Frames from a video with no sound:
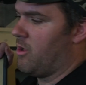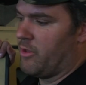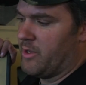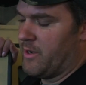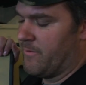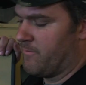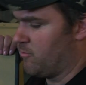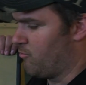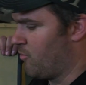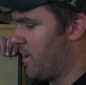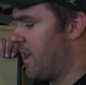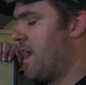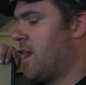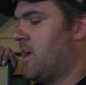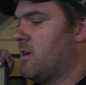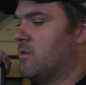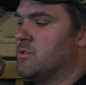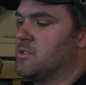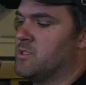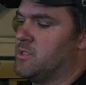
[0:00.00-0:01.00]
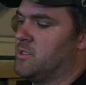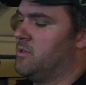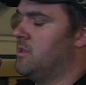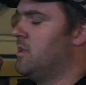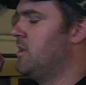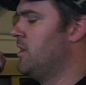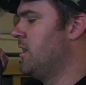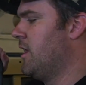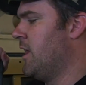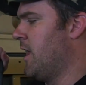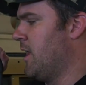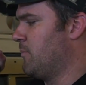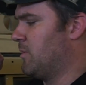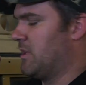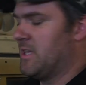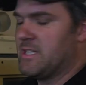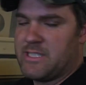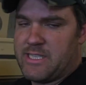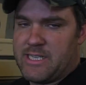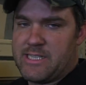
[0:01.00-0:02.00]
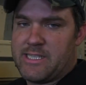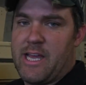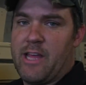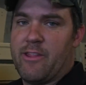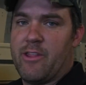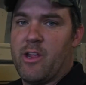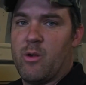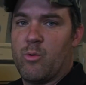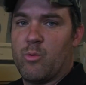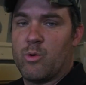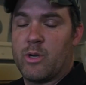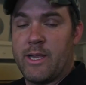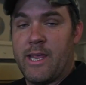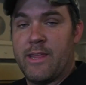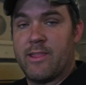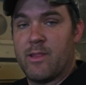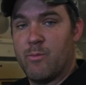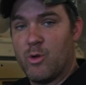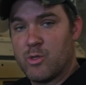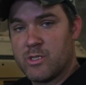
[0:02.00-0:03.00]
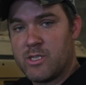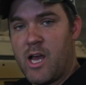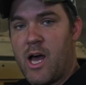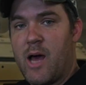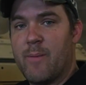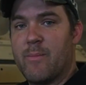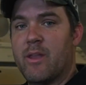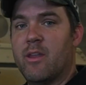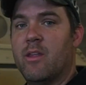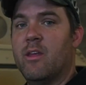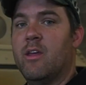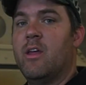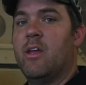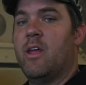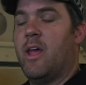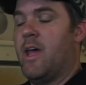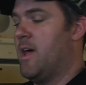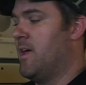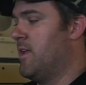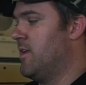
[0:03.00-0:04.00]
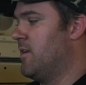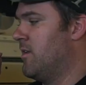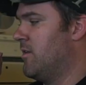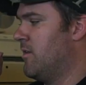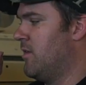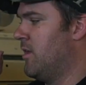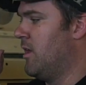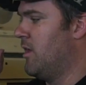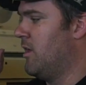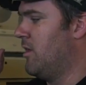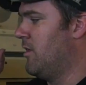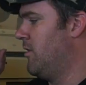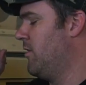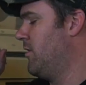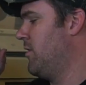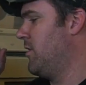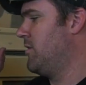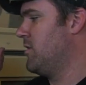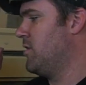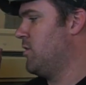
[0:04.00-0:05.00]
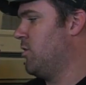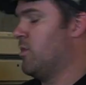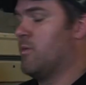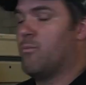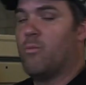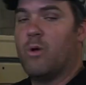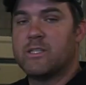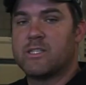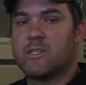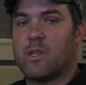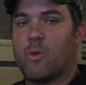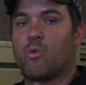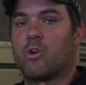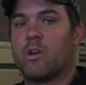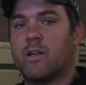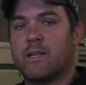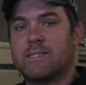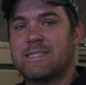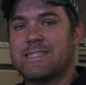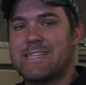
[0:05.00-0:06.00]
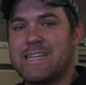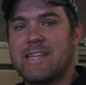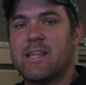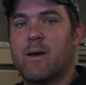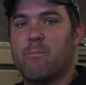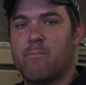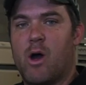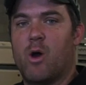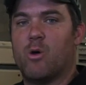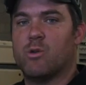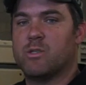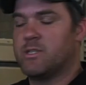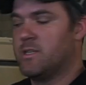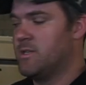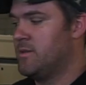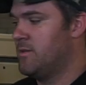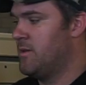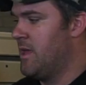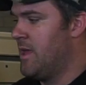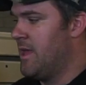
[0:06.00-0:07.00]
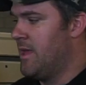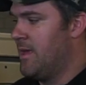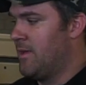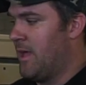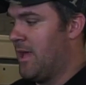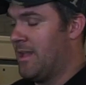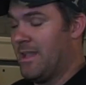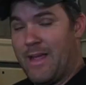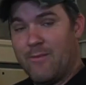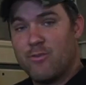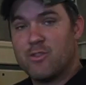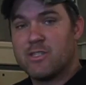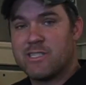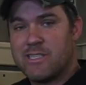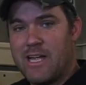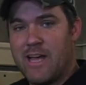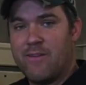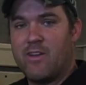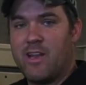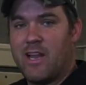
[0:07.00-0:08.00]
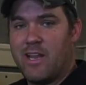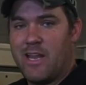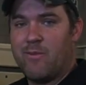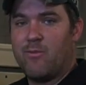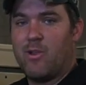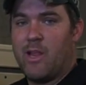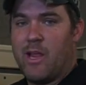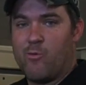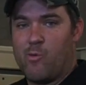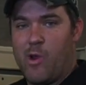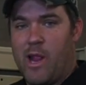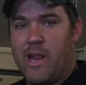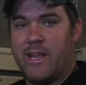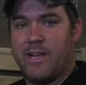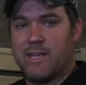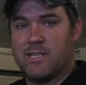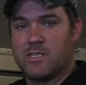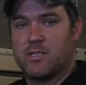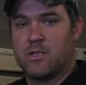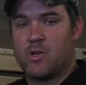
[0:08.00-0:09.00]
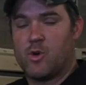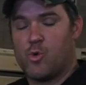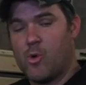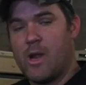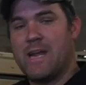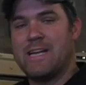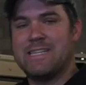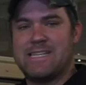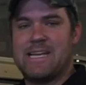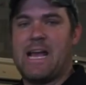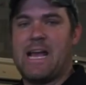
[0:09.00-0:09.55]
the different rounds and ballistics out there. We're going to get the most common and the ones that we're going to see the most. A level 7 and level 8 rating is crazy